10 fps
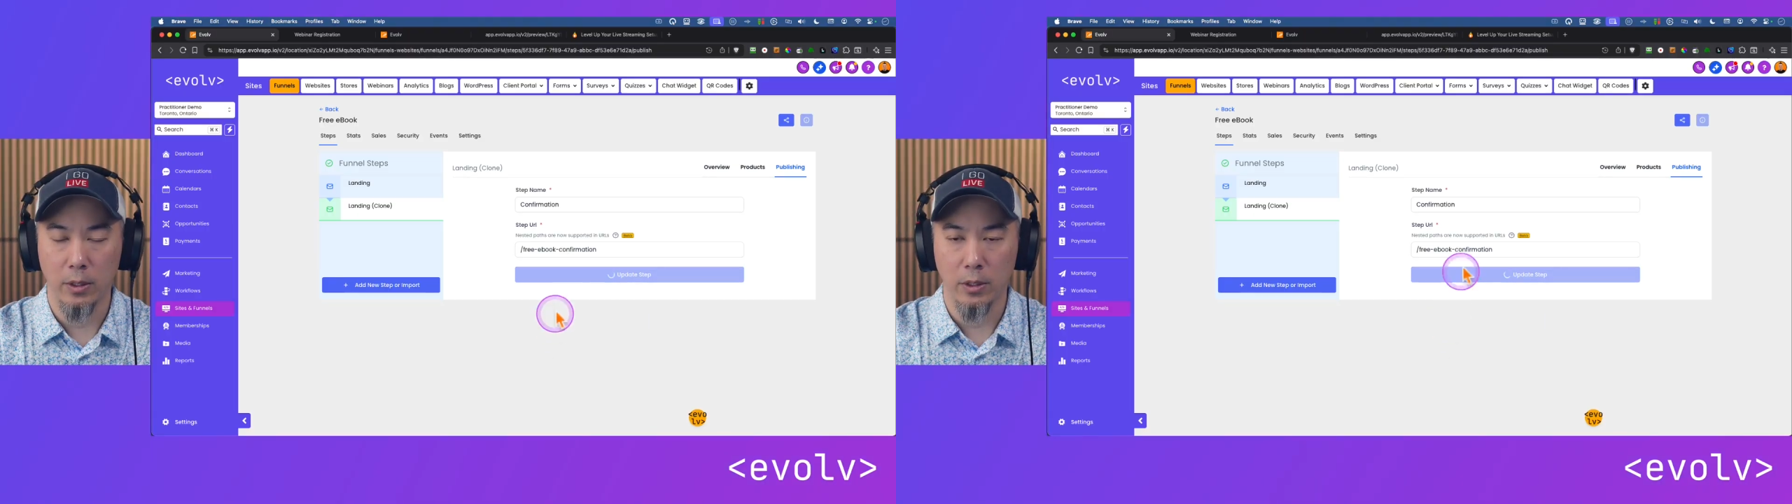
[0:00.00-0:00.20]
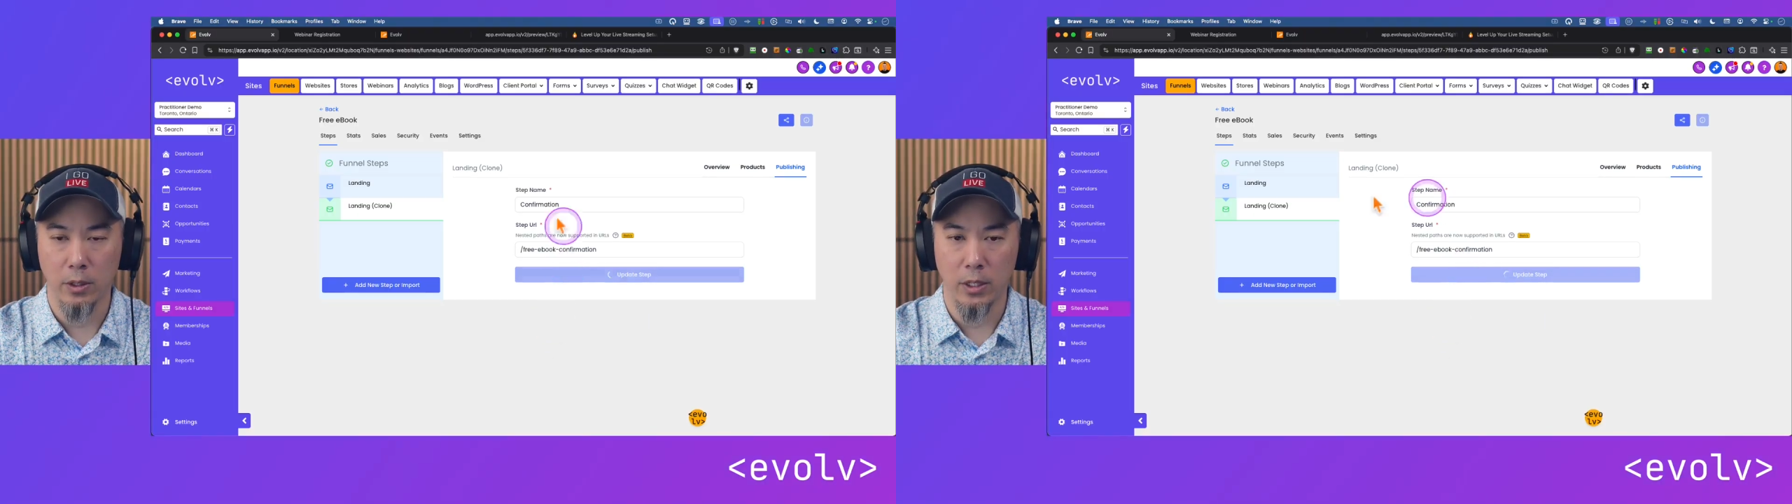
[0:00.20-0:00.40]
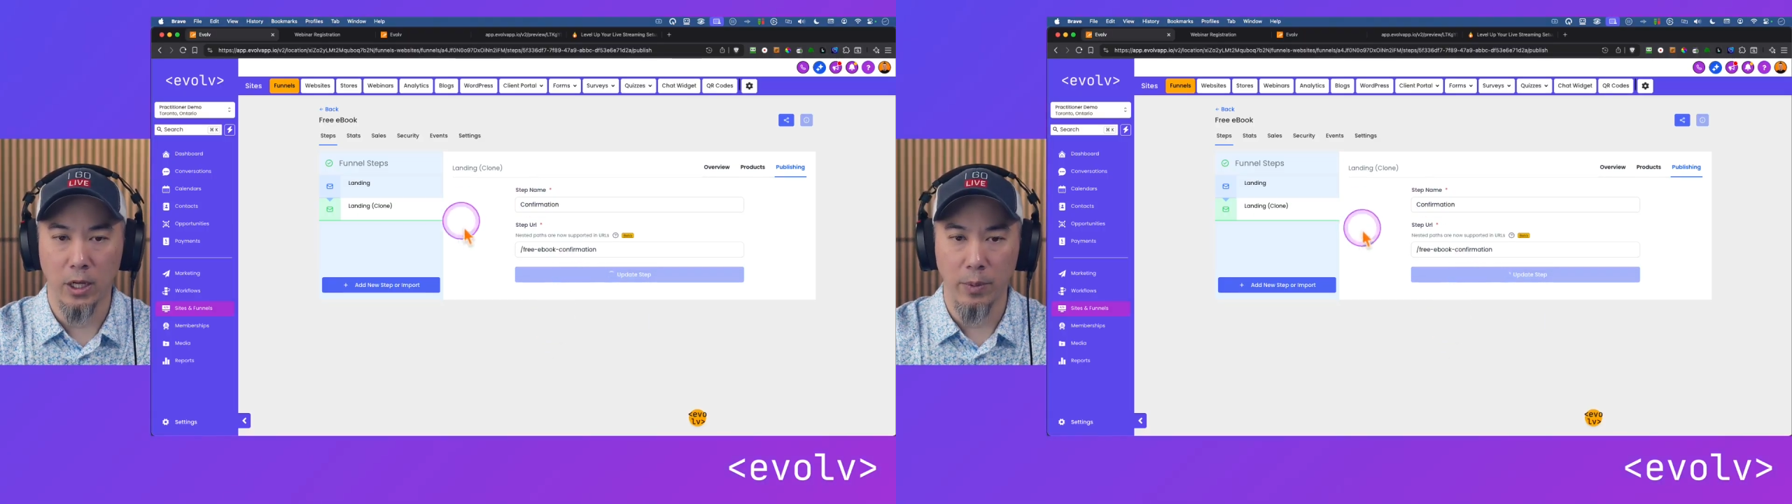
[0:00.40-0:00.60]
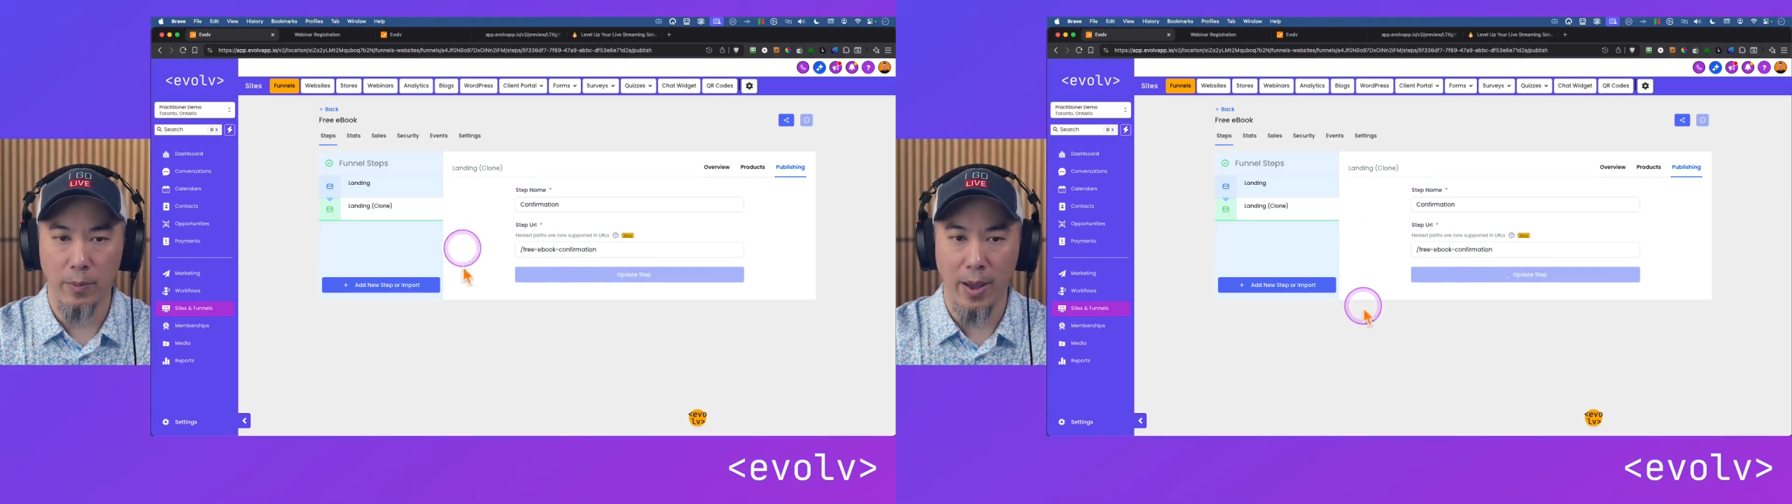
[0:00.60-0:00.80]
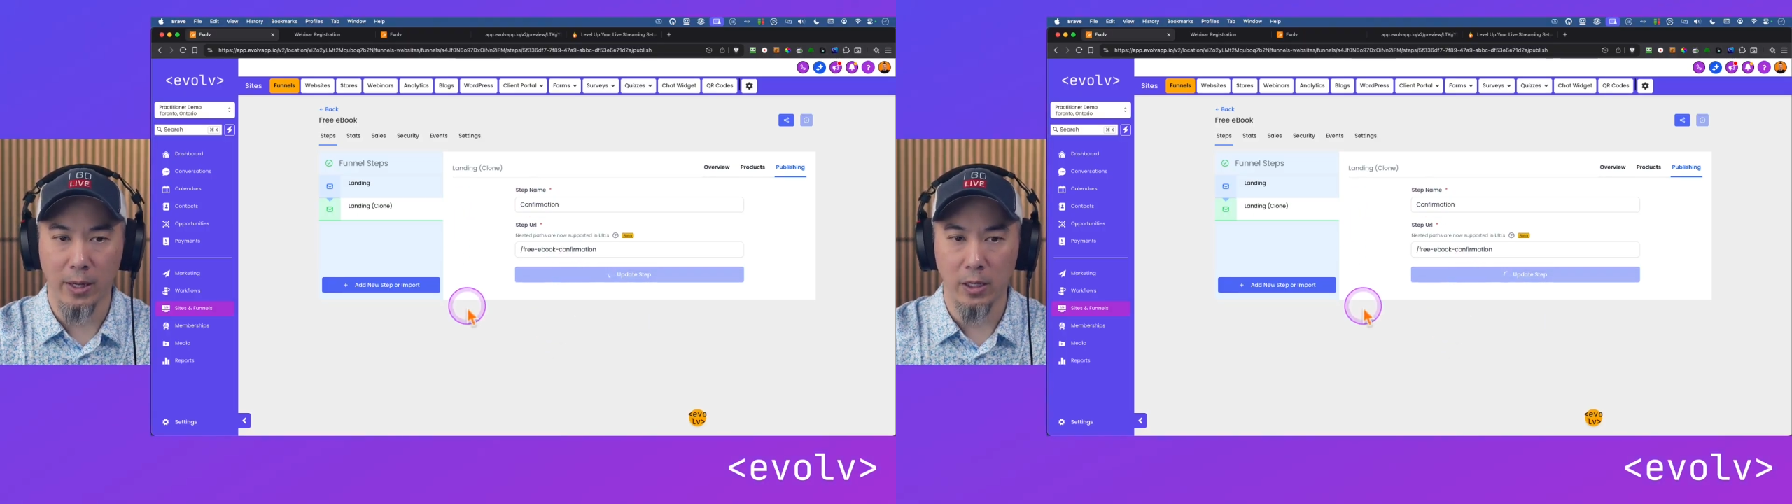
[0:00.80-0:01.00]
It's going to take me
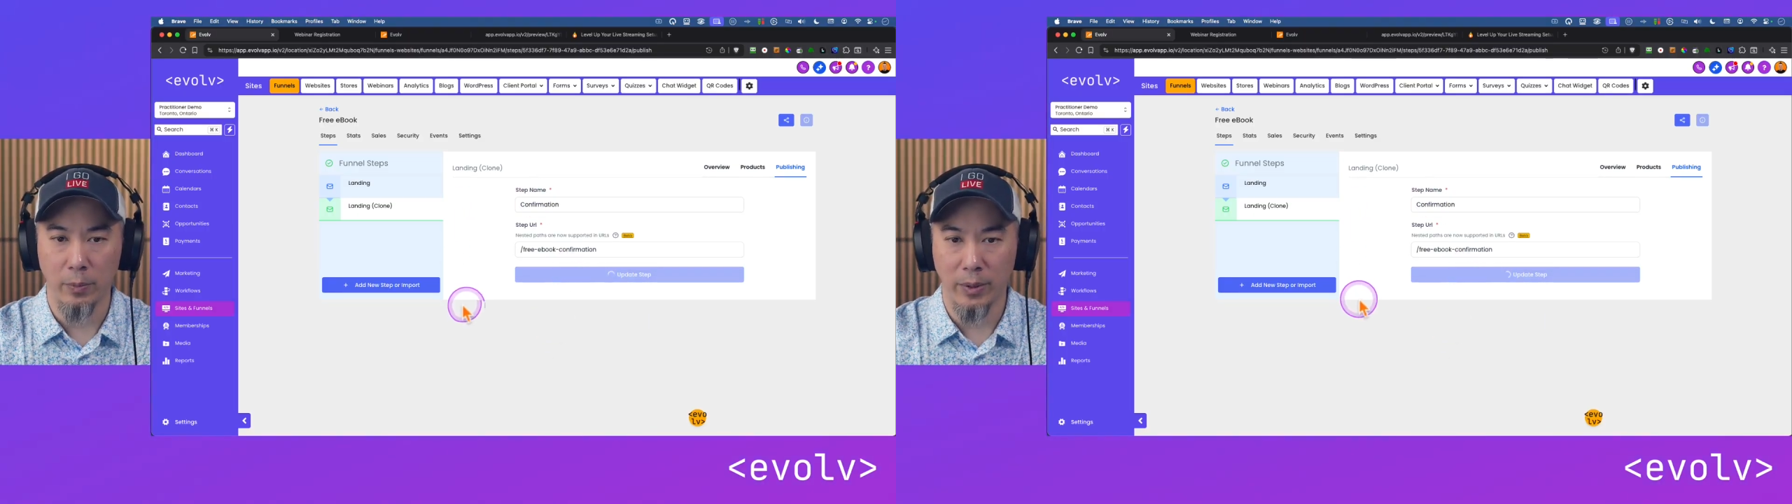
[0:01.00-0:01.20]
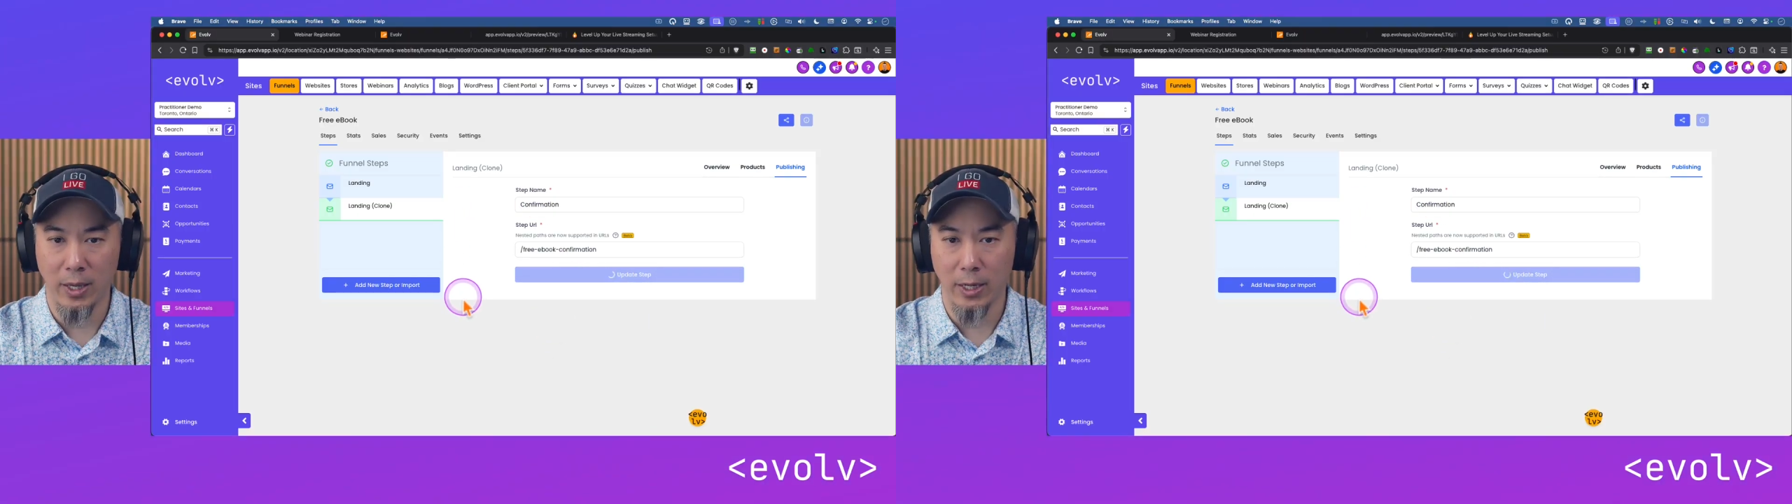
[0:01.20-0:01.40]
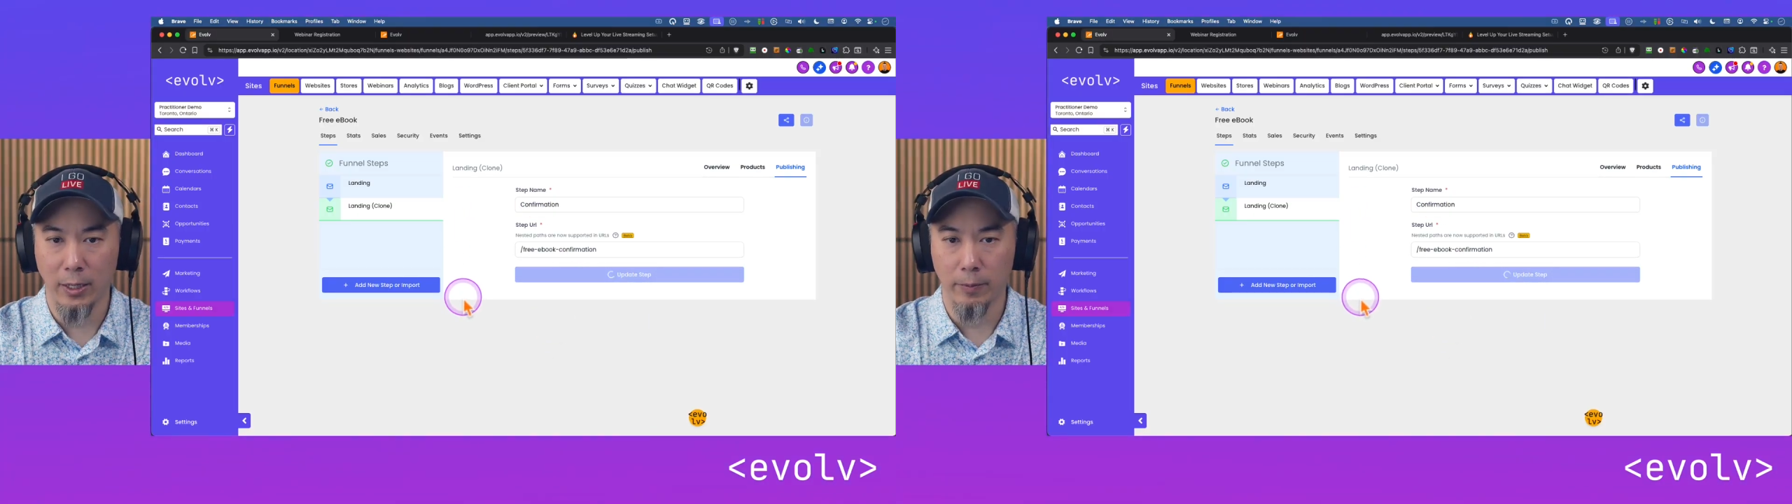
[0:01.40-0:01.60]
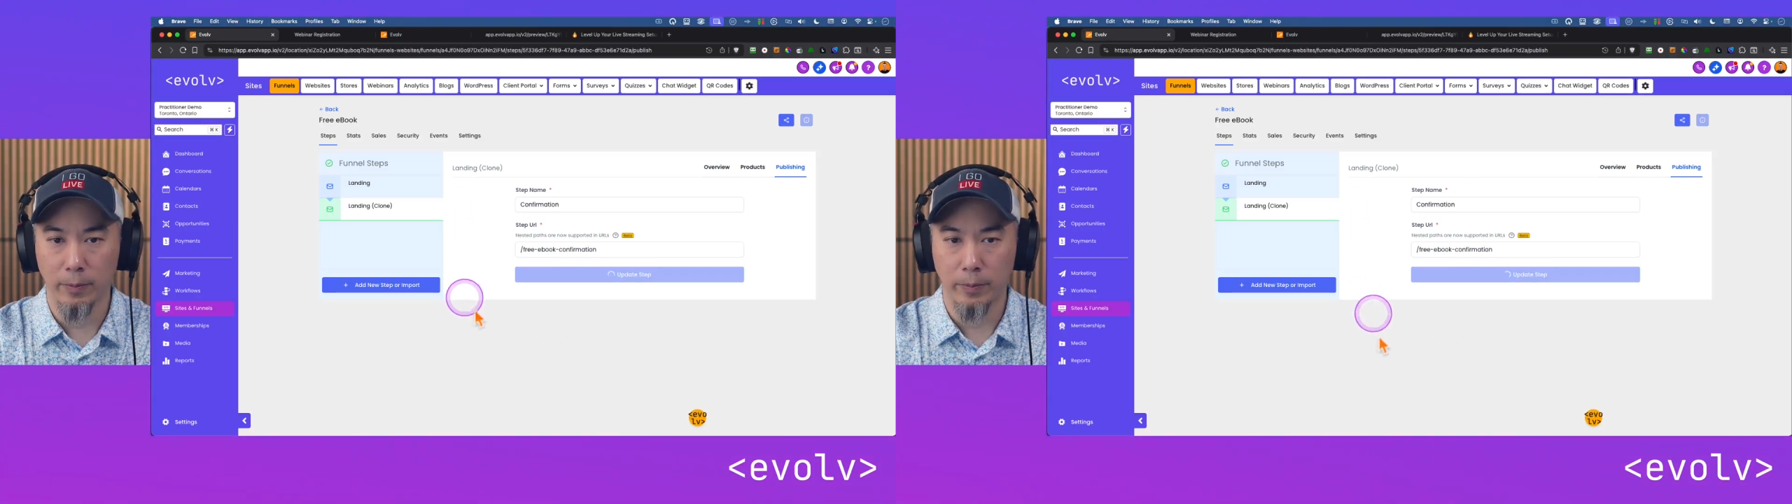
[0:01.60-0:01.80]
back to the beginning.